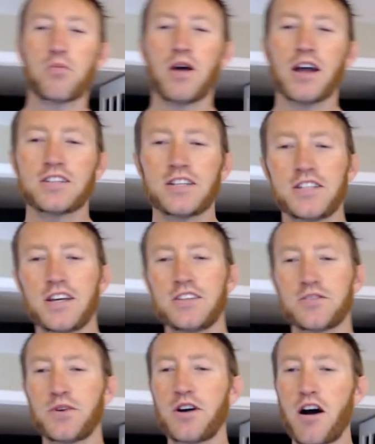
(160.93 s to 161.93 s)
to Taste
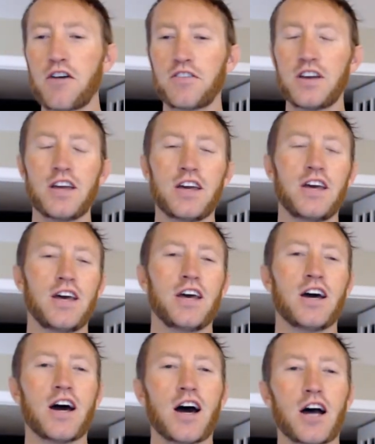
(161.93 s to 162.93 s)
Some Coffee.
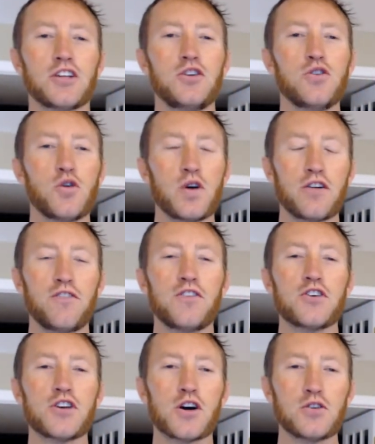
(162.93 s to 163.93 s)
Uh, two quick
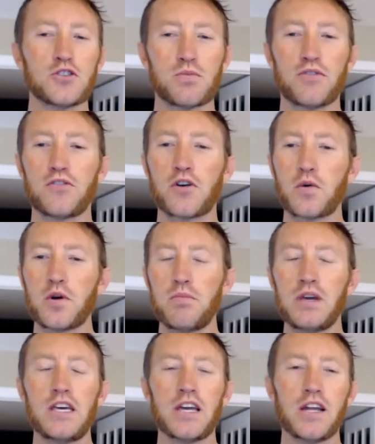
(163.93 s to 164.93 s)
footnotes before we
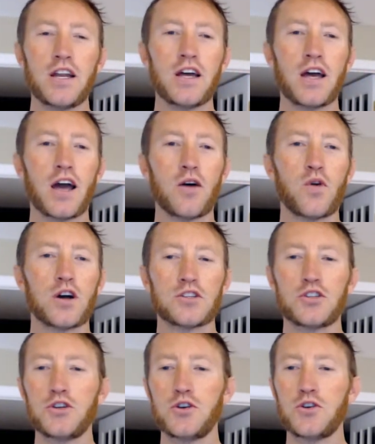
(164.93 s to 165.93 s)
begin. I want
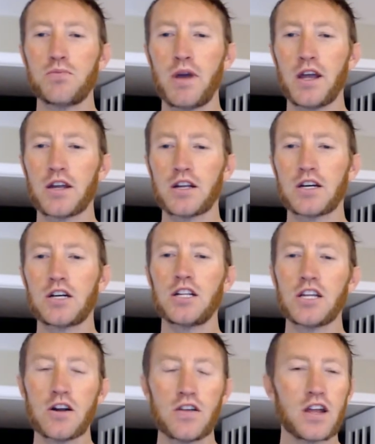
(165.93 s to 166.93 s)
to make it
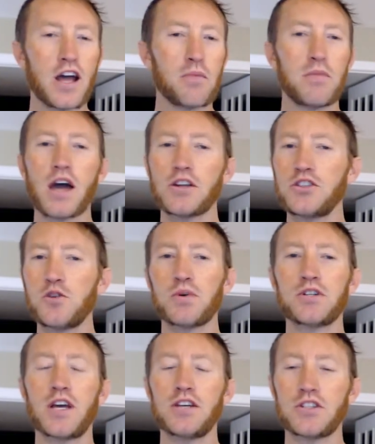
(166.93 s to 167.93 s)
clear that I am not a super
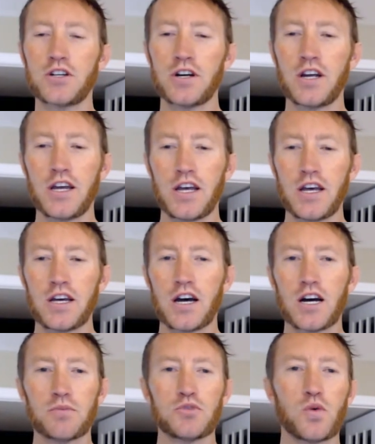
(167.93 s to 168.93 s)
taster.
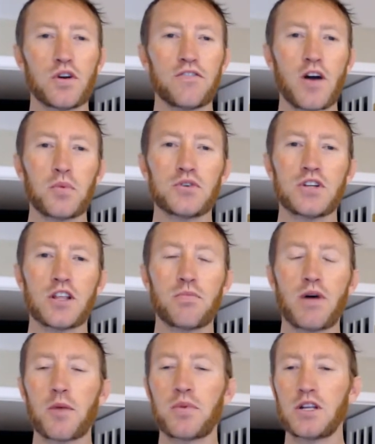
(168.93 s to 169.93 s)
25% um, of the
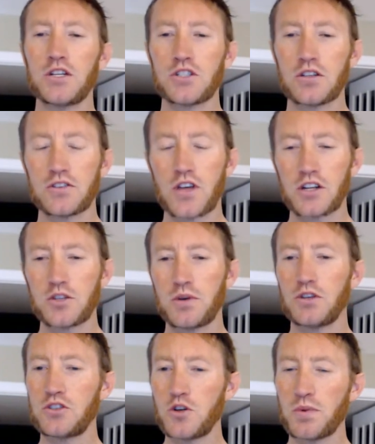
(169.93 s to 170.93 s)
population is thought to be a
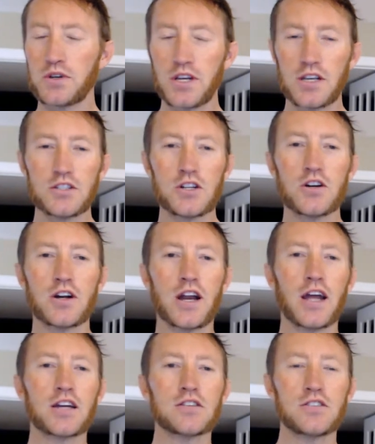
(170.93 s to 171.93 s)
super taster, and I
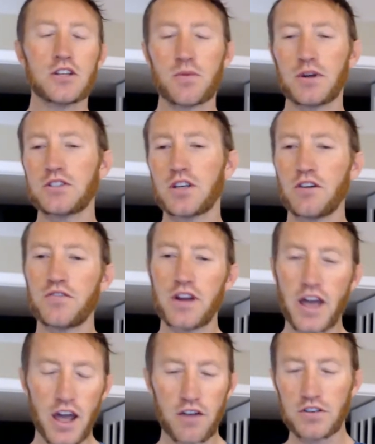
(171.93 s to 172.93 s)
consider myself an
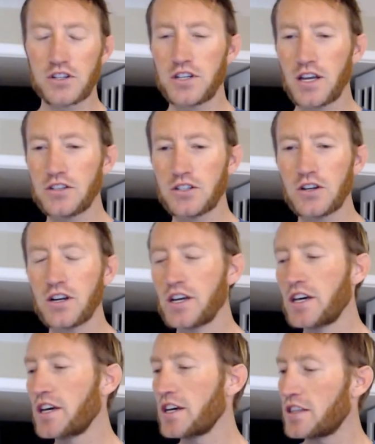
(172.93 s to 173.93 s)
average taster.
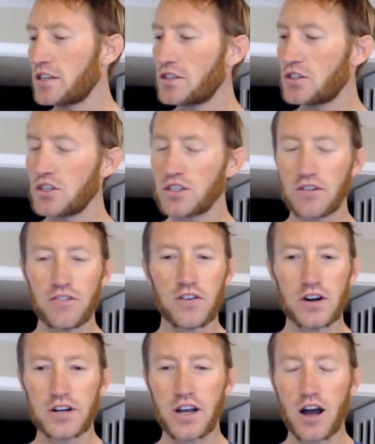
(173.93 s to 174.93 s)
This is just a fun